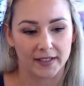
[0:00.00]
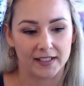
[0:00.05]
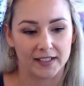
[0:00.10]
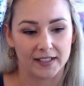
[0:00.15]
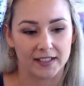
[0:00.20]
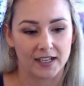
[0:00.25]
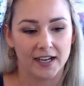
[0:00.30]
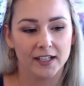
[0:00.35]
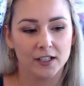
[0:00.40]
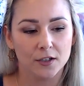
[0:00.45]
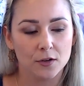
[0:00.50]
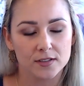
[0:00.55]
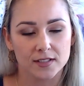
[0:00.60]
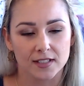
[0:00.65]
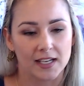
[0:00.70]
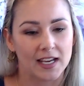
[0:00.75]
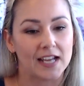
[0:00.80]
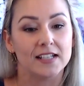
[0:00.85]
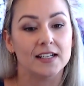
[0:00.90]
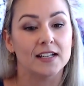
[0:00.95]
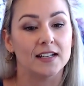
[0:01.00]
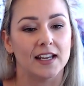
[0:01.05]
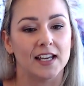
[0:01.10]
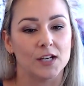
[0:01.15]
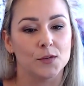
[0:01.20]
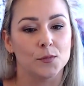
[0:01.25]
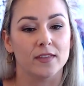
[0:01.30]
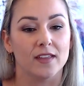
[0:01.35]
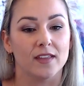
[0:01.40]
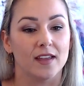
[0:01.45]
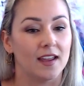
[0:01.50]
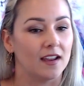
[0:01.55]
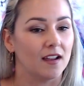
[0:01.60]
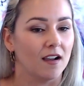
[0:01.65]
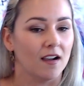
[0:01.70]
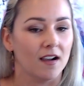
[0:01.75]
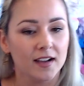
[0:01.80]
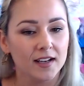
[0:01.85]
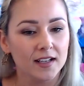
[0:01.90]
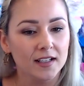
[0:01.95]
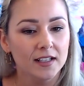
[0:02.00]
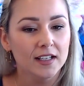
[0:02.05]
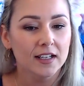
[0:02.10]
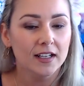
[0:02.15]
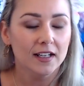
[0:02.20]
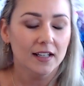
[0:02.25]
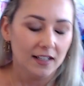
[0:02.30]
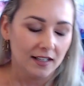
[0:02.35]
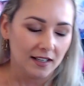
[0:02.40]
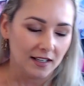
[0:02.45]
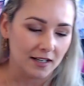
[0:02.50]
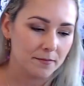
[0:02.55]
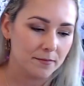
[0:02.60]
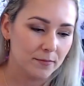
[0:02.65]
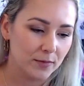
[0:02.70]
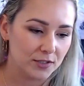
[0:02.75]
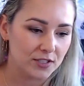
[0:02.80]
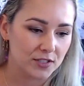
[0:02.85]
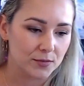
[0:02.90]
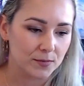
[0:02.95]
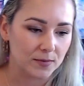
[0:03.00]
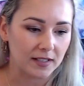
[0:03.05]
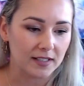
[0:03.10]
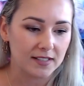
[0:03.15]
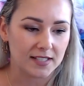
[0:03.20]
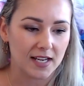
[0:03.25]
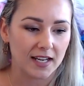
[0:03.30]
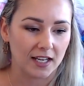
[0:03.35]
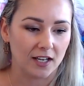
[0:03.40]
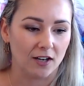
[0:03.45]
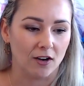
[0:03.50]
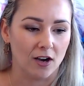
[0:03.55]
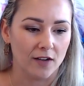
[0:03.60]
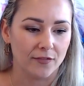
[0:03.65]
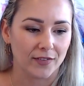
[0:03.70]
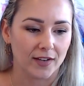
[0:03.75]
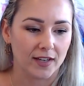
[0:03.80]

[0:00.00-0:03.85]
and it kind of goes hand in hand with AI, which is really taking off.